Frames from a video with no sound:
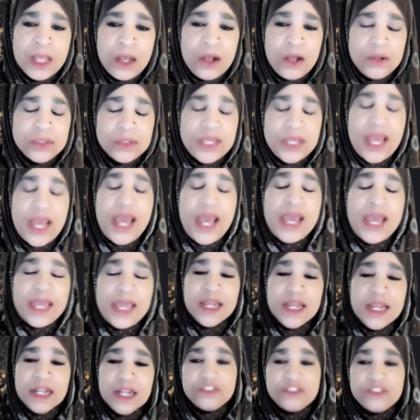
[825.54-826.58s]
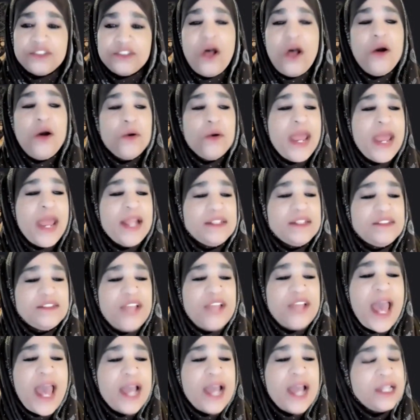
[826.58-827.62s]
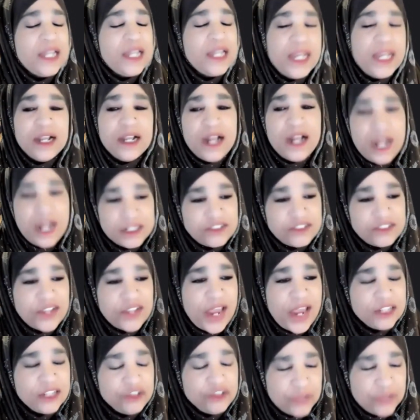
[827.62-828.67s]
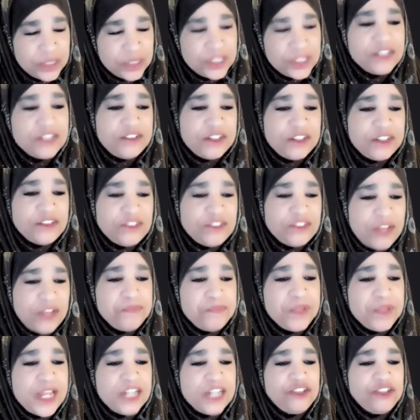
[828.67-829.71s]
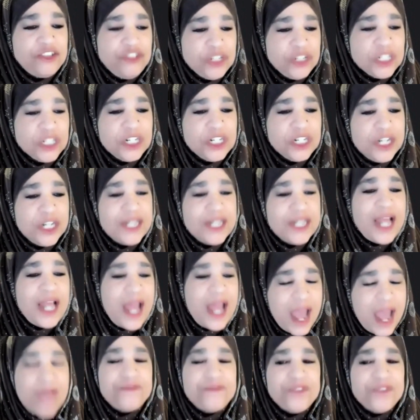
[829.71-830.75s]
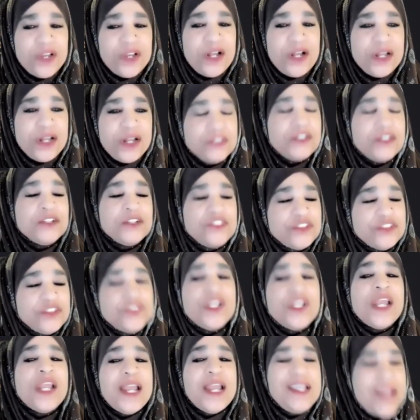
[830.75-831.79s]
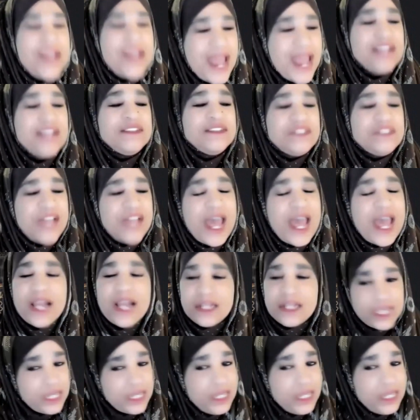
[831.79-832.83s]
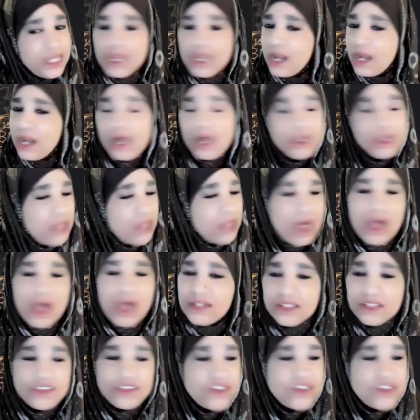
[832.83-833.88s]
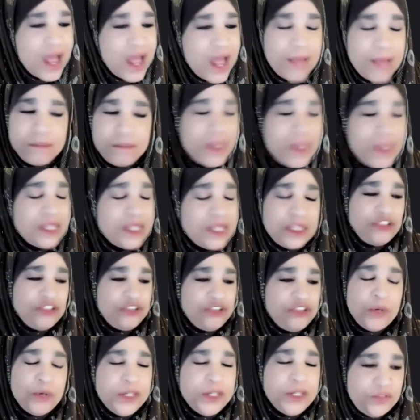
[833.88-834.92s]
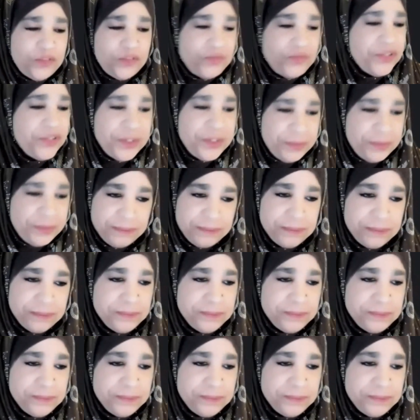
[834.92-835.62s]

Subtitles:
Okay, so exactly, Sandra, this is something that you're gonna have to understand. Exactly. Allah does not make the choice for you.